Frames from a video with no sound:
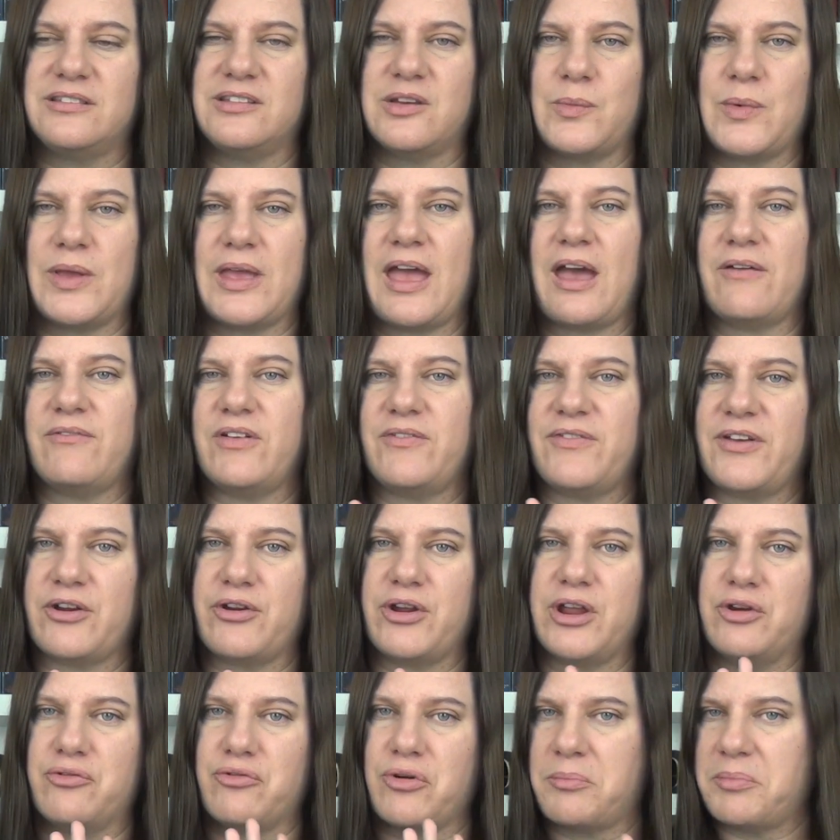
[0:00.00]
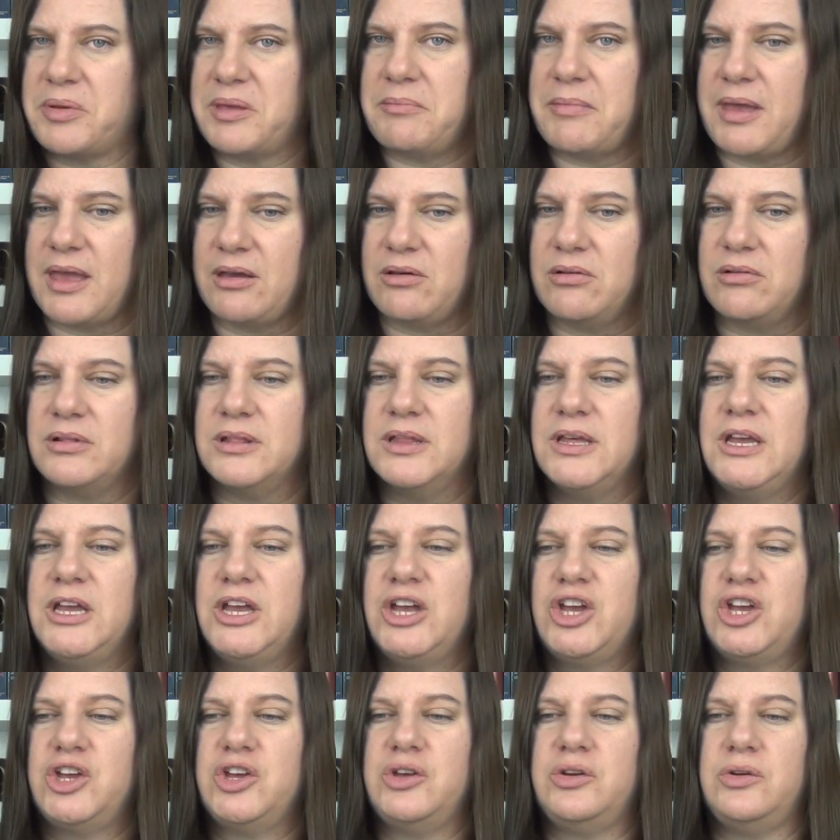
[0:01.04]
So we have a very grumpy male
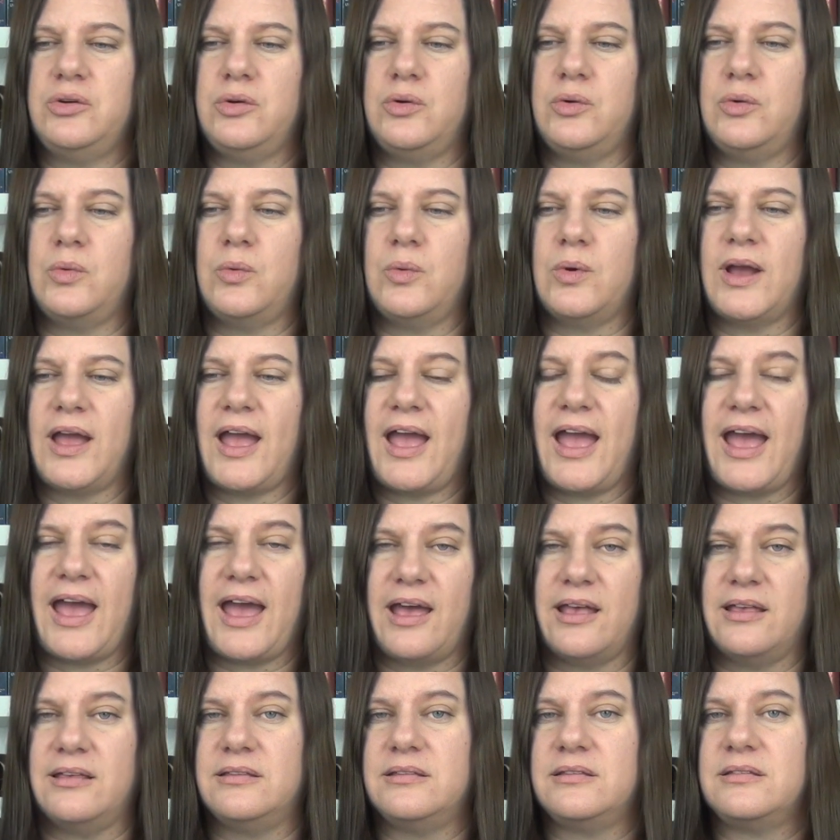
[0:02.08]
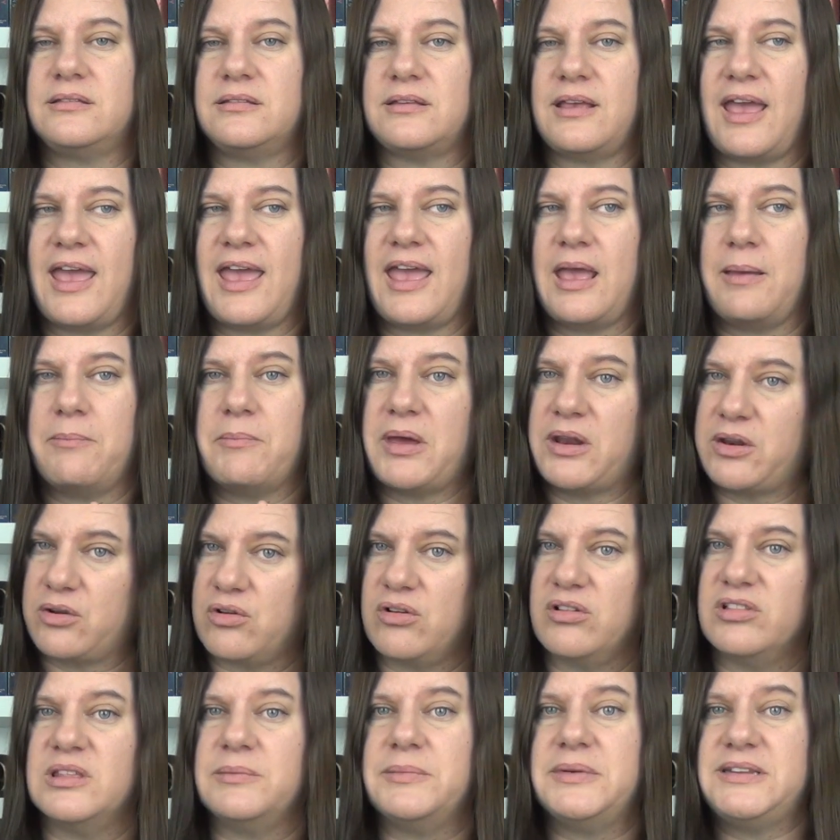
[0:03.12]
who has a
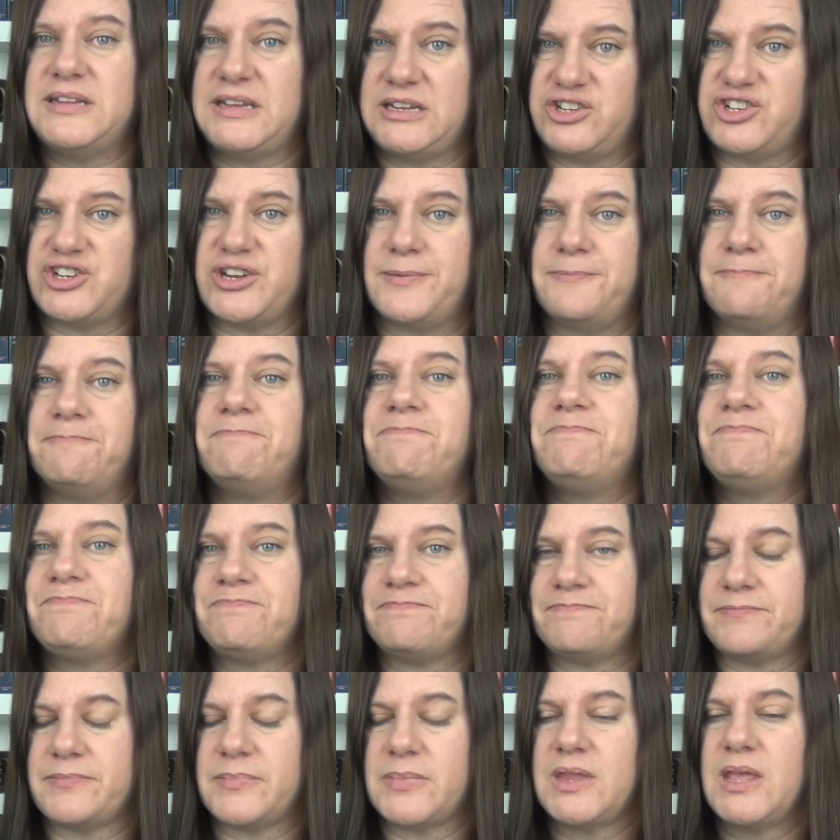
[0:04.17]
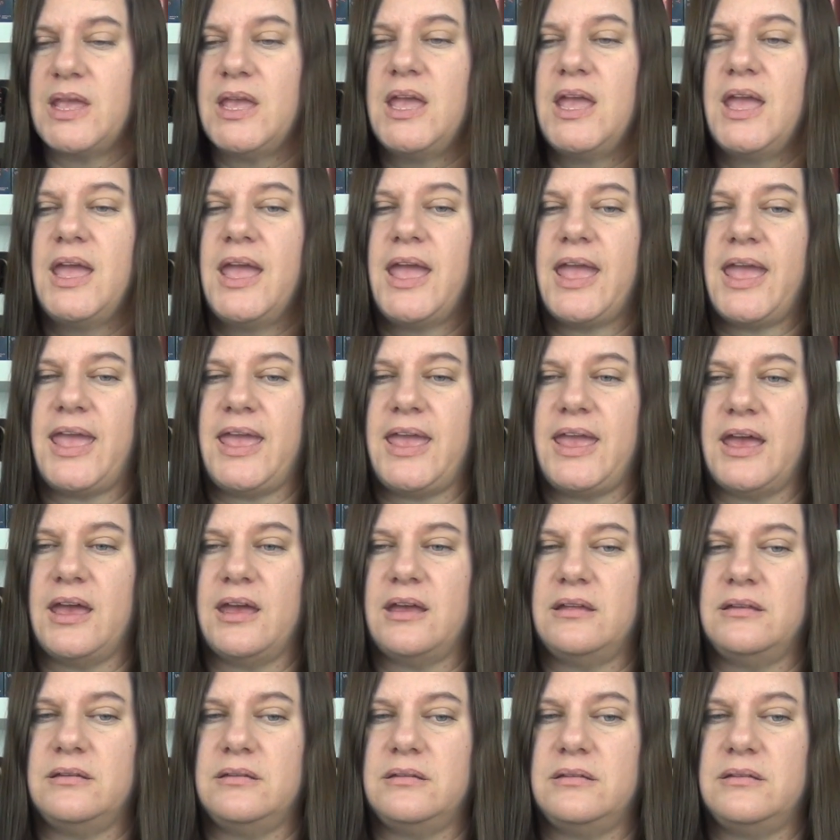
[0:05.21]
medical limitation
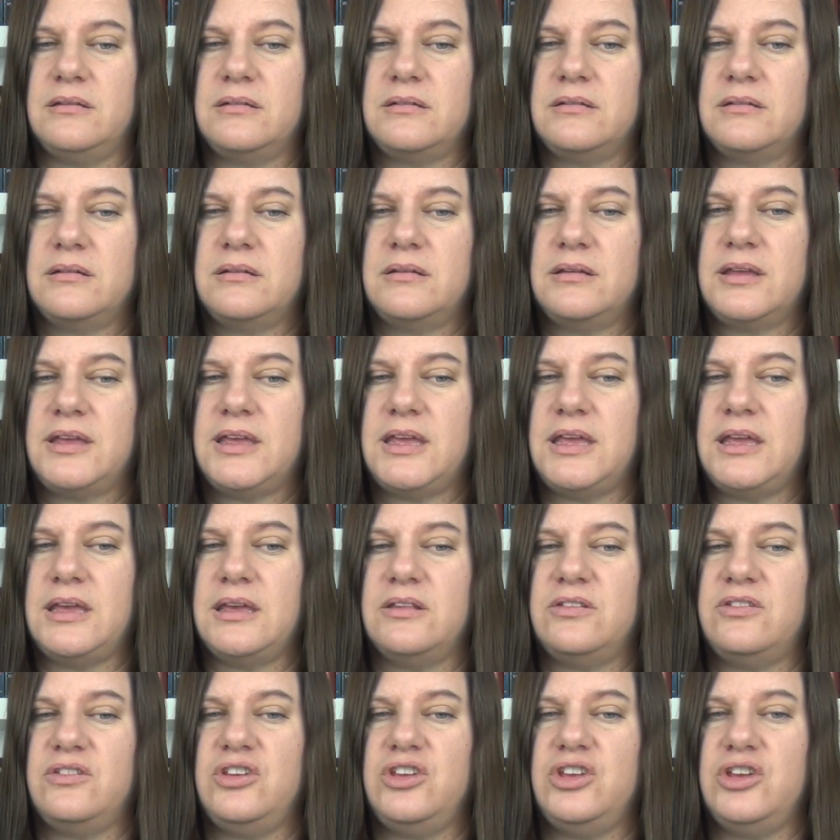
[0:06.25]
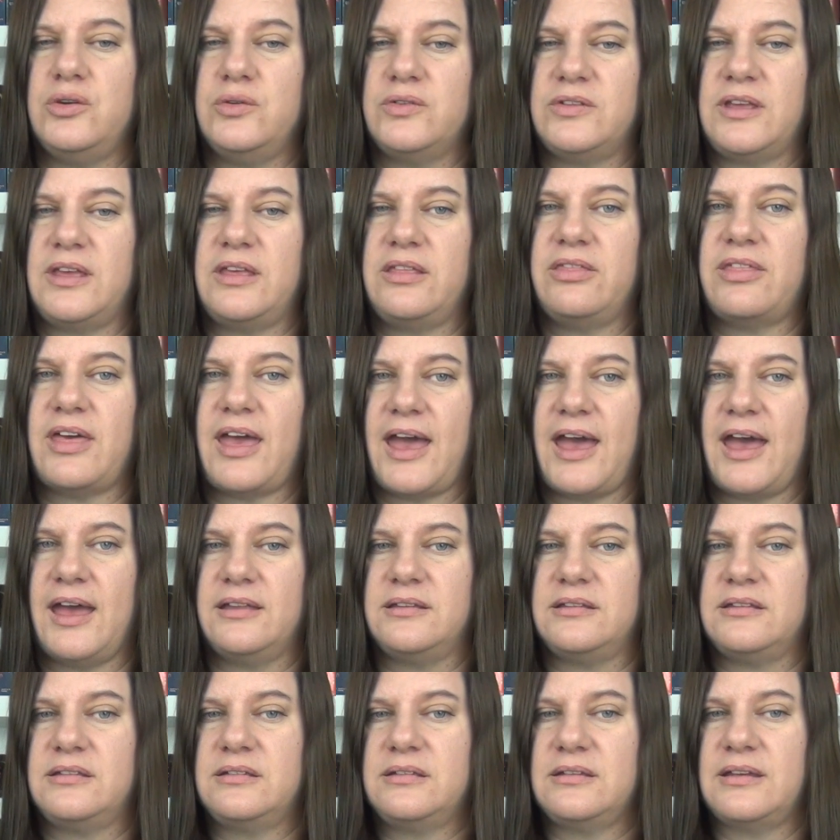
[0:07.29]
and he is using
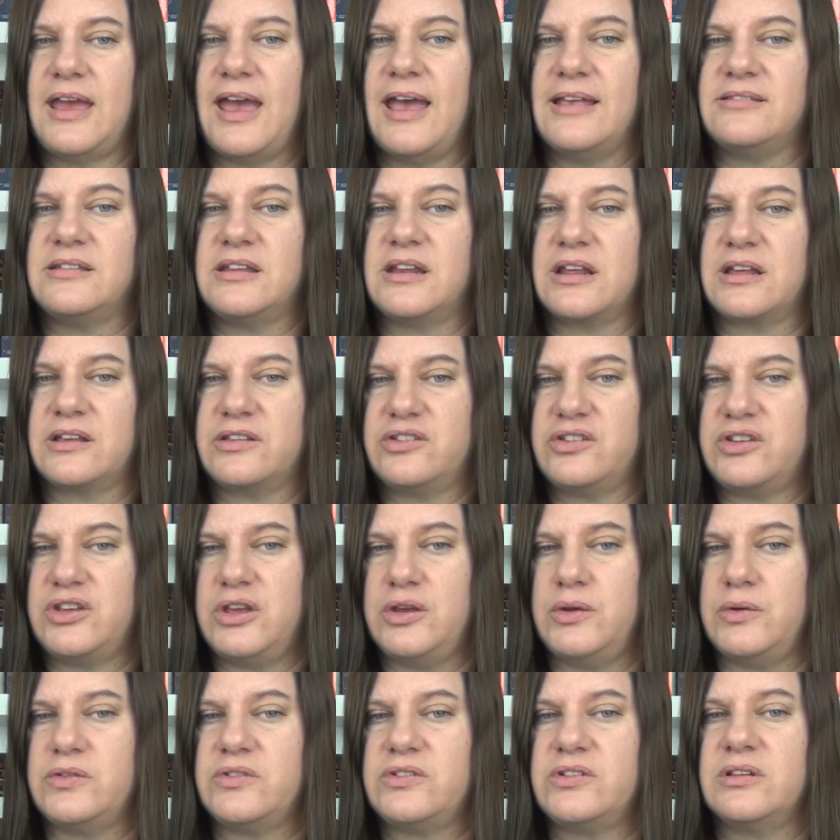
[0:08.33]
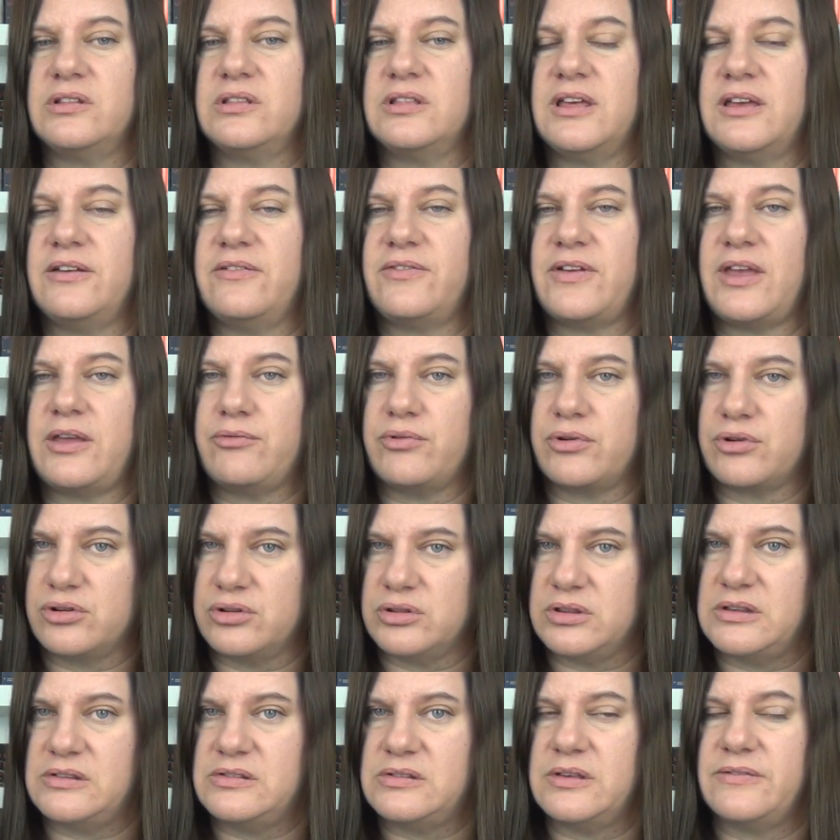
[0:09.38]
that as an excuse to live a
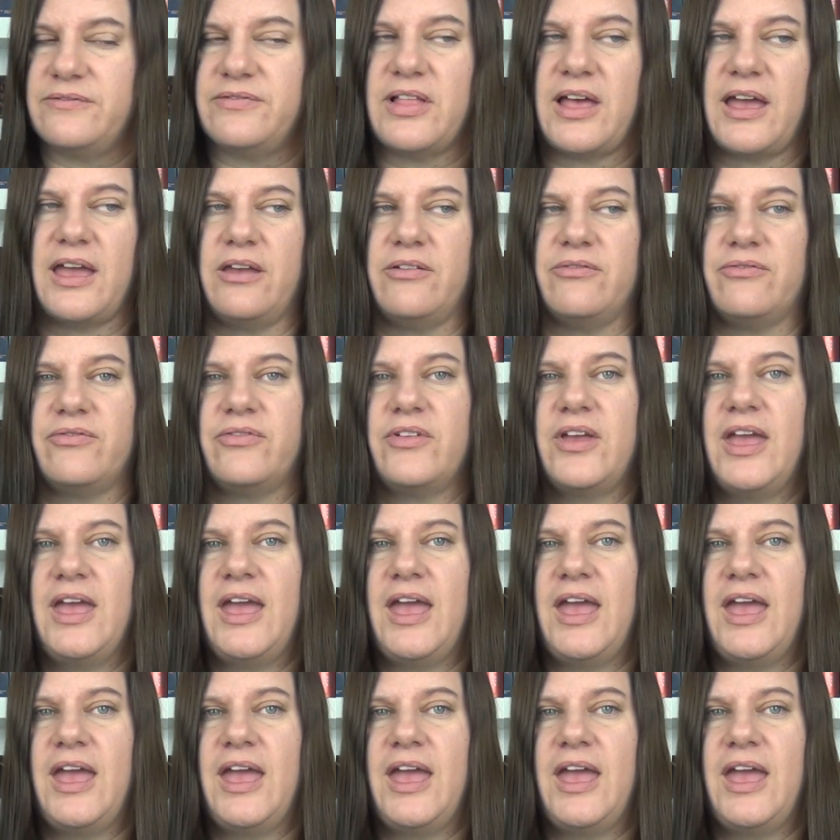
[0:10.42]
reclusive life